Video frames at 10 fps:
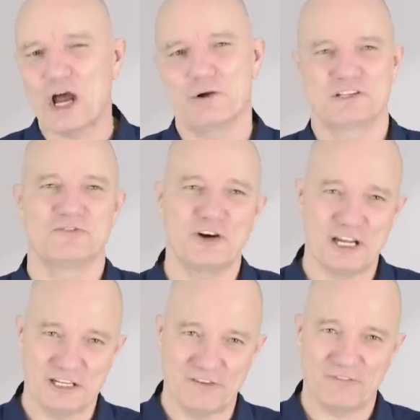know it's
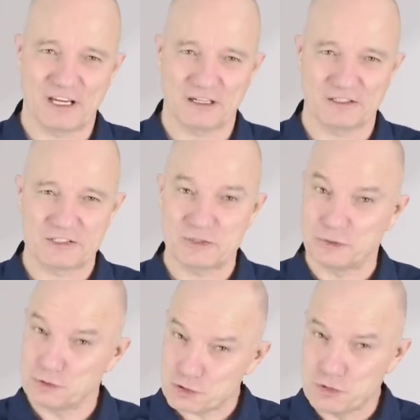very difficult
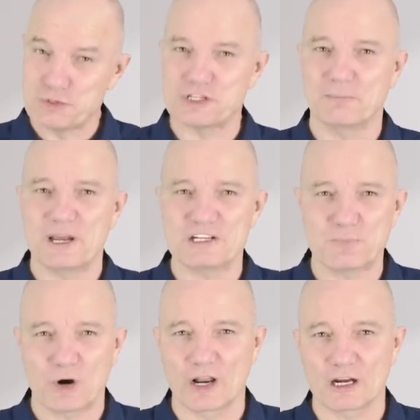to choose the
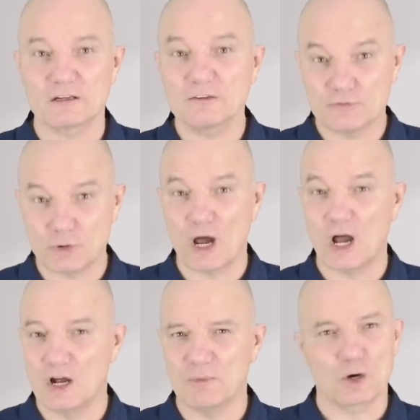best product for a
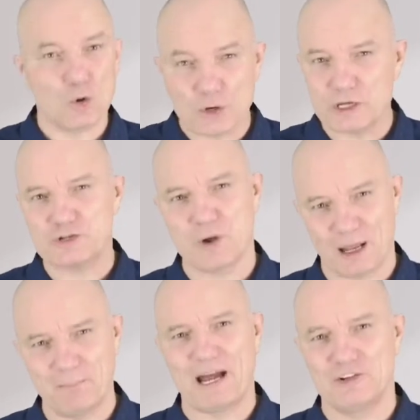home according to
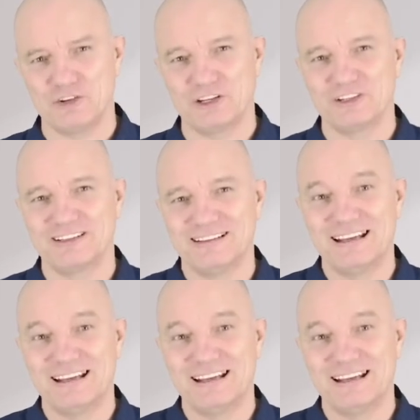our budget.